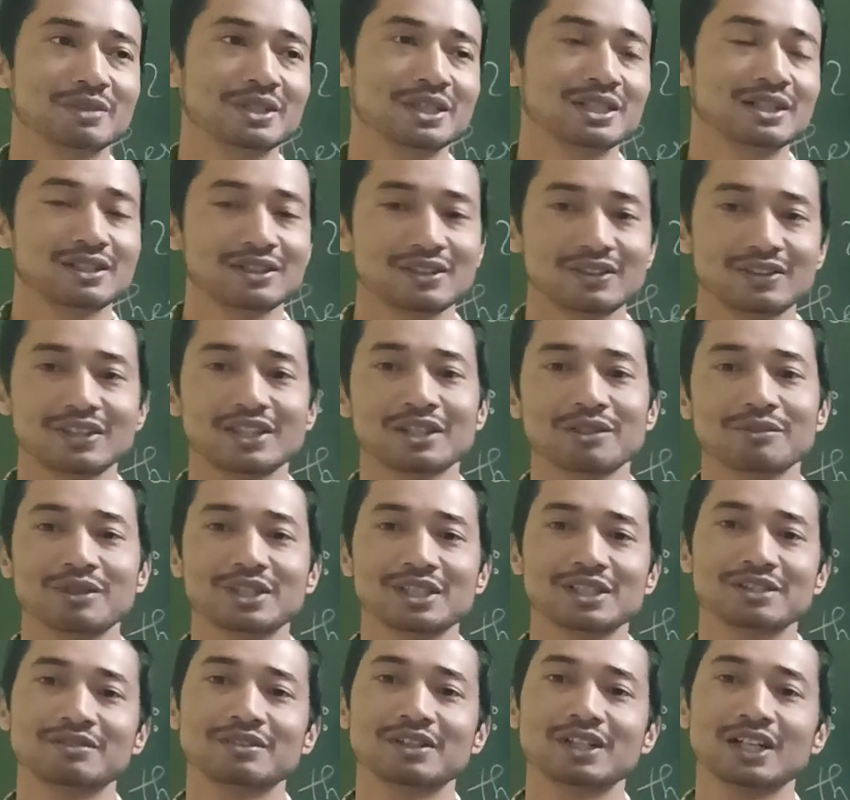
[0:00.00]
but okay,
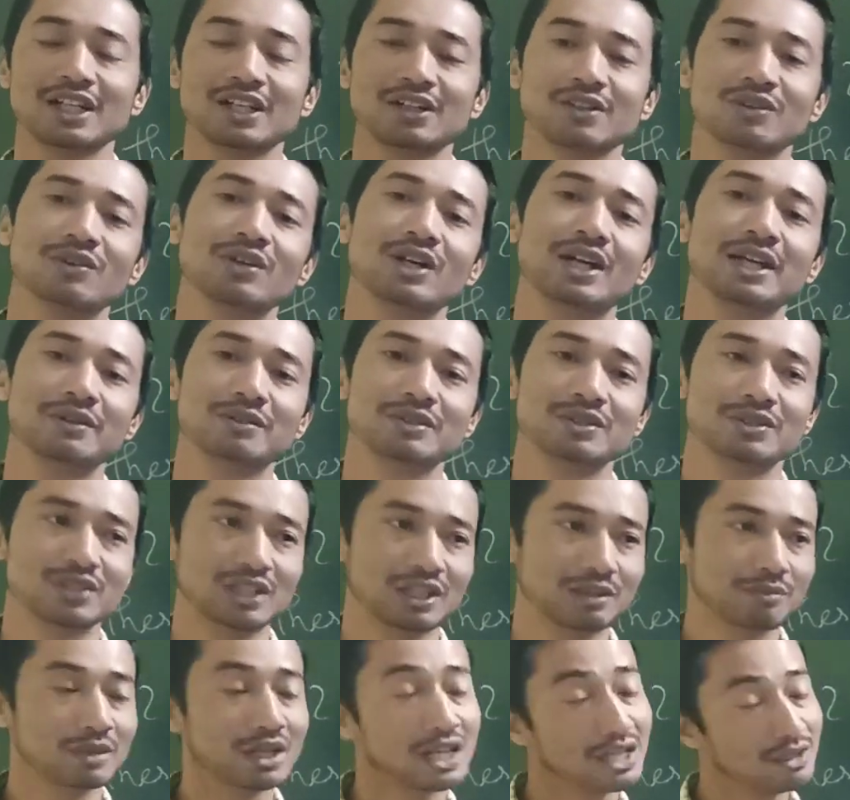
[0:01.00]
whatever I know, I will
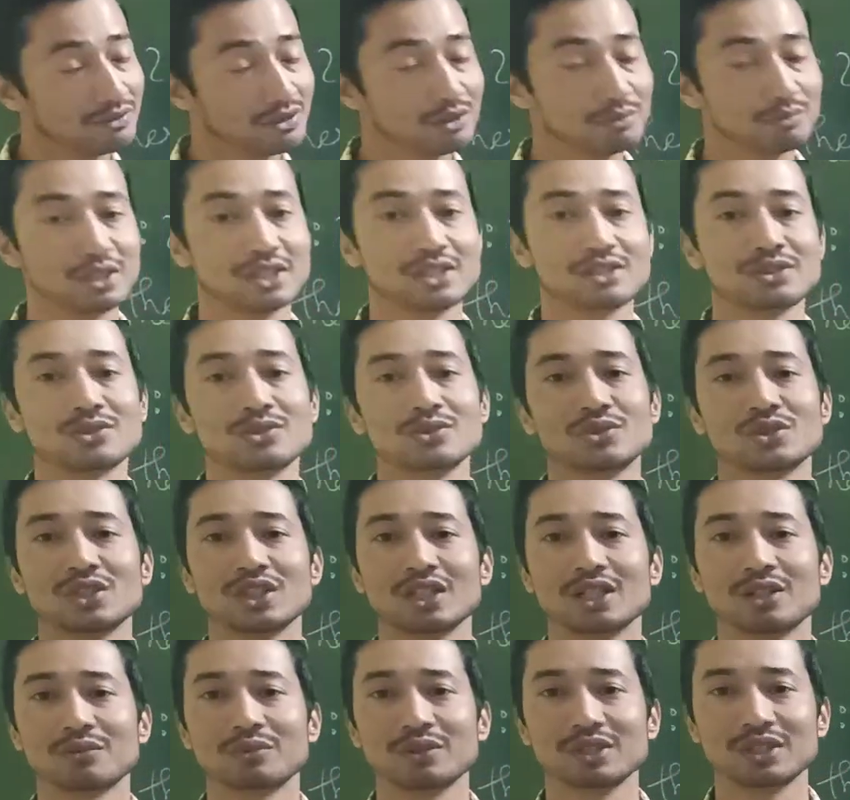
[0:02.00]
try my level best to
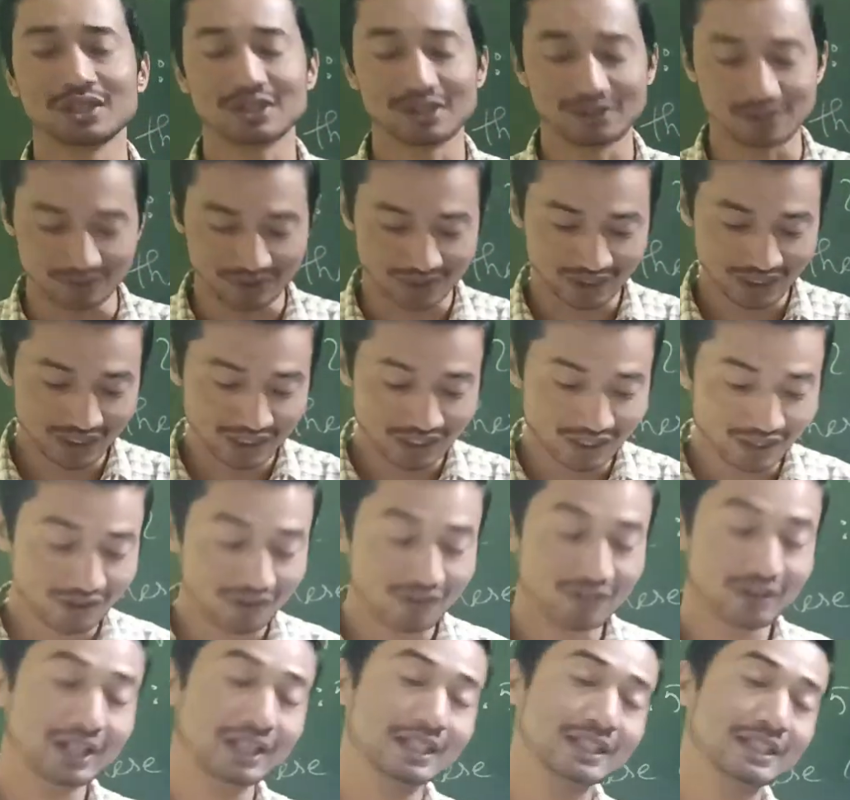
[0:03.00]
share with you.
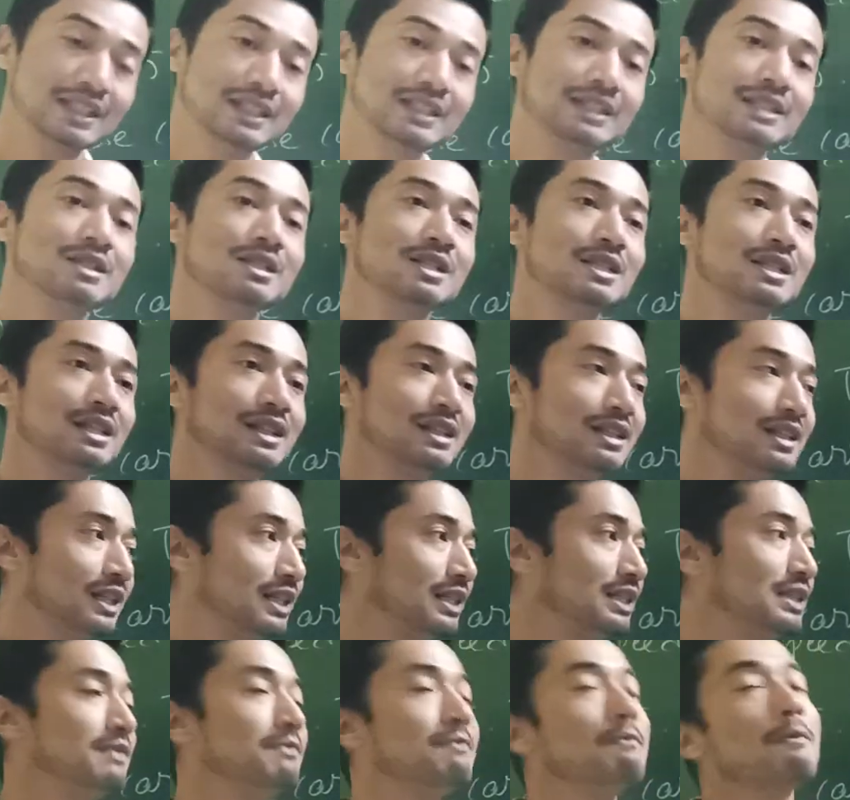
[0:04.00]
Alright then, till
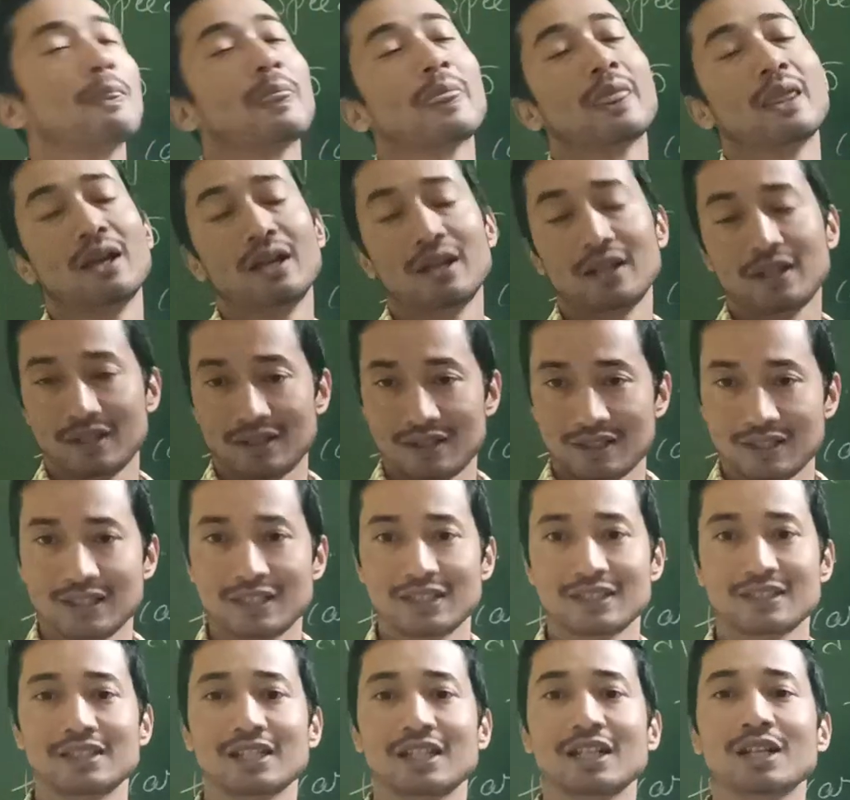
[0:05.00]
then,
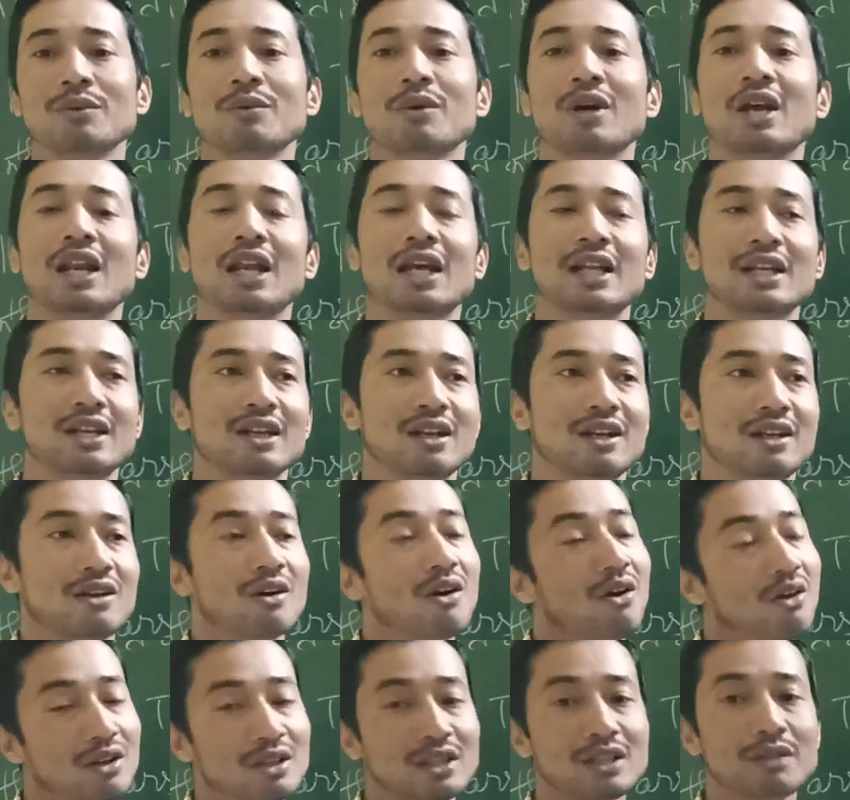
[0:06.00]
study well and
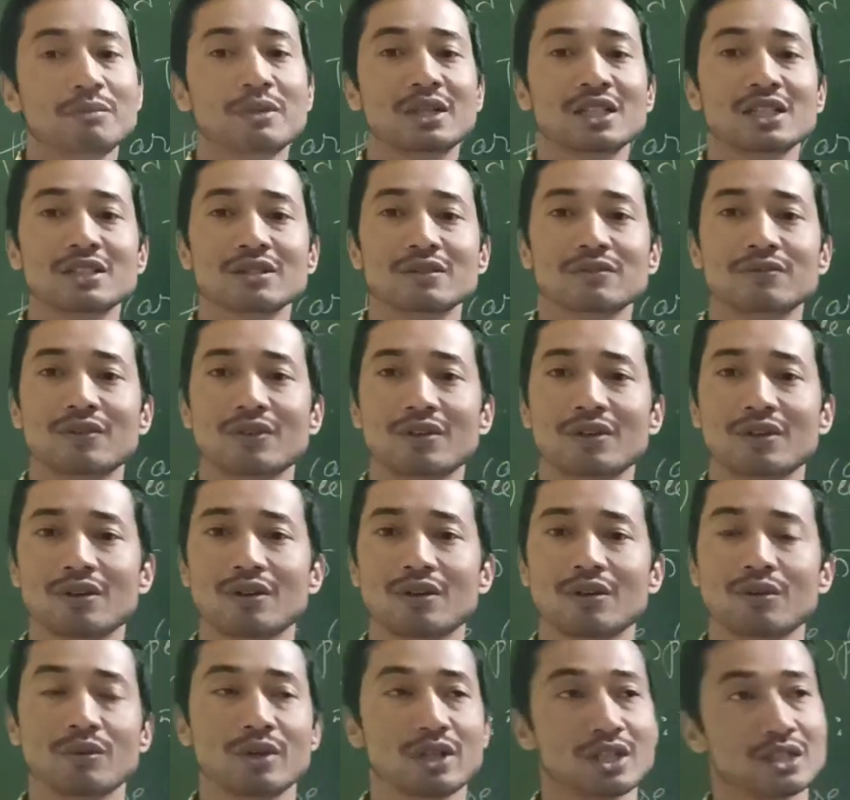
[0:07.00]
all the best
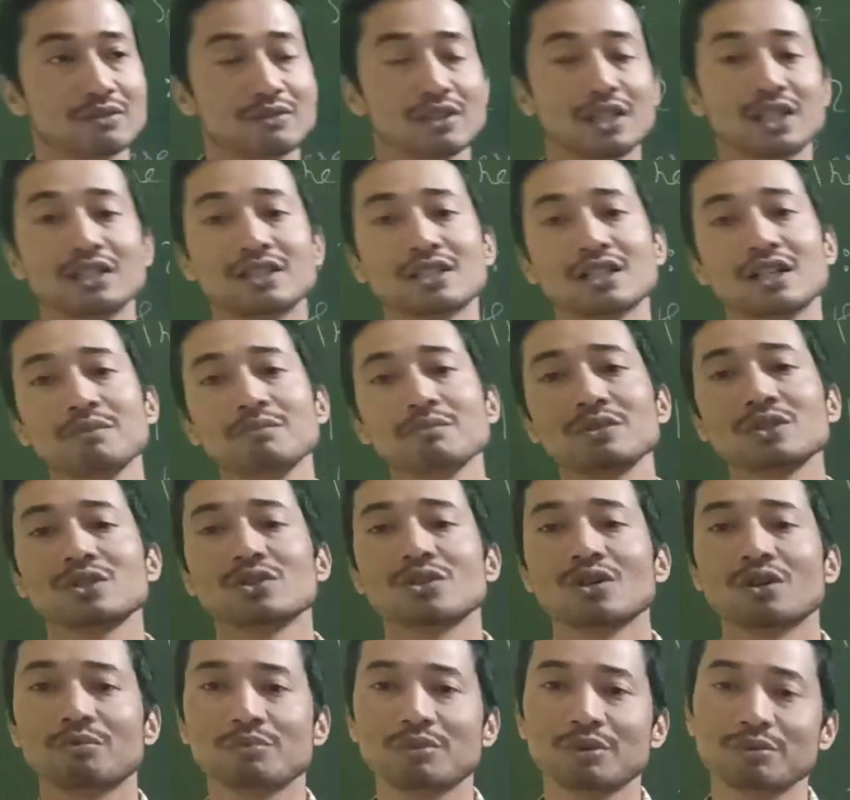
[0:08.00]
for whatever exams
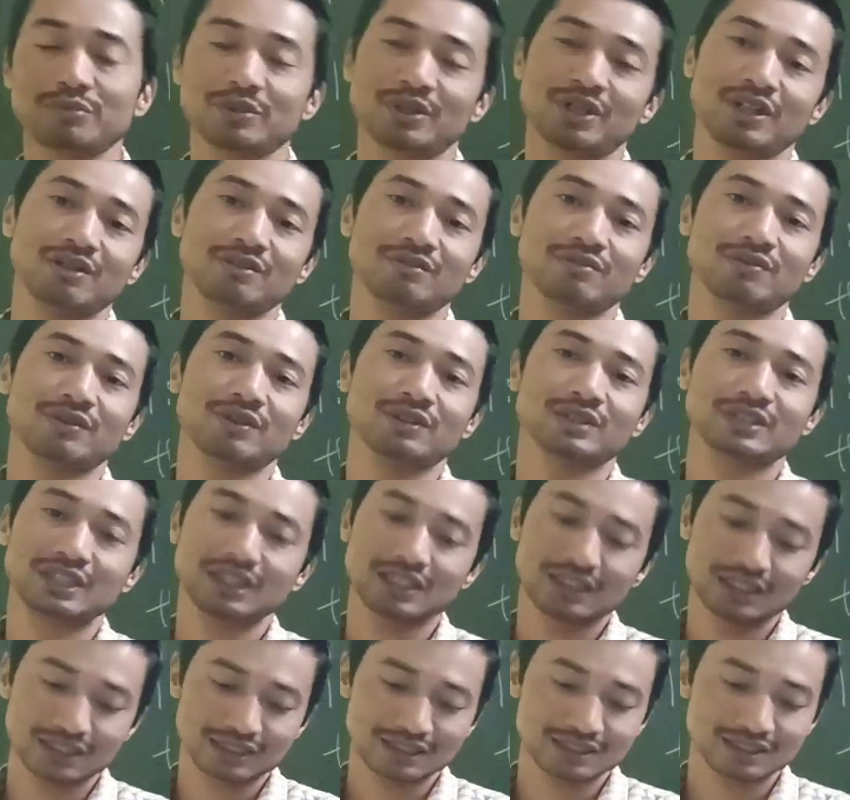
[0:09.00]
you're preparing for.
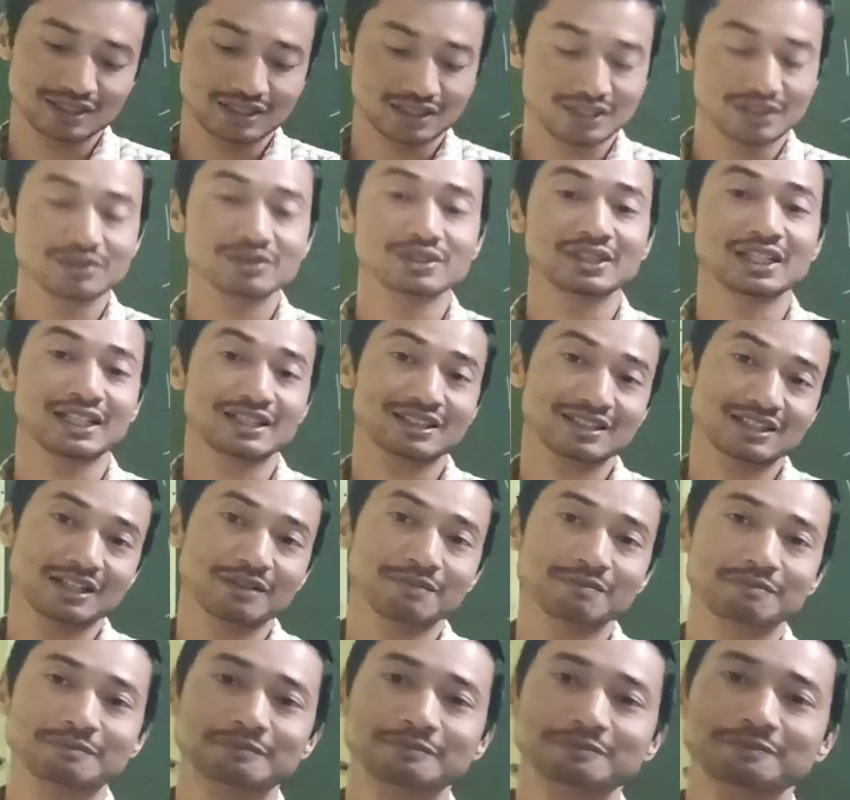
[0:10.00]
Till then, see you next
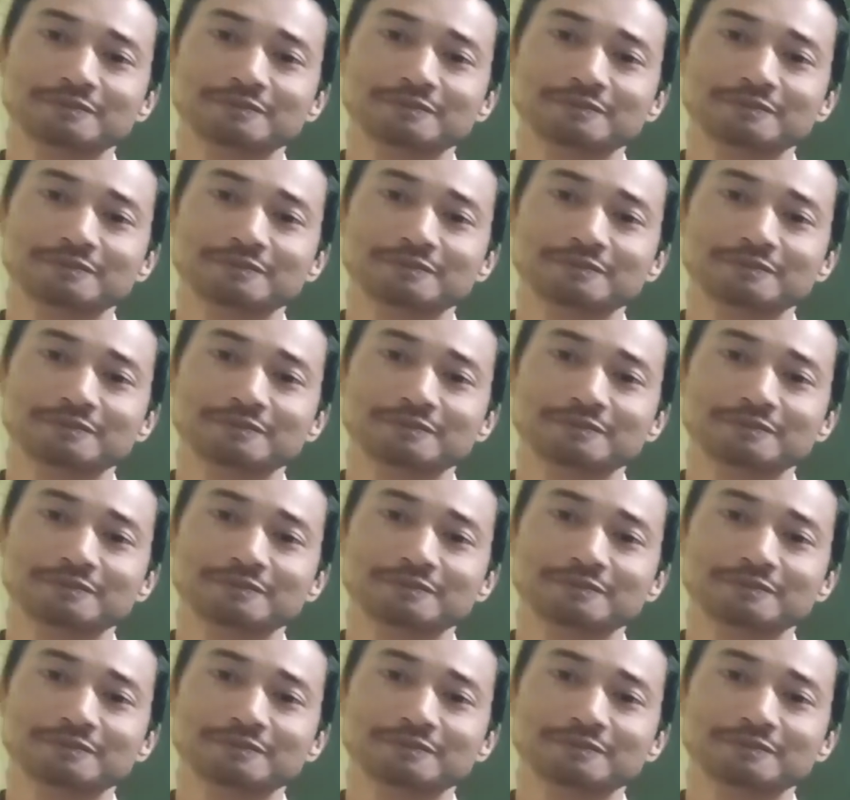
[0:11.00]
time.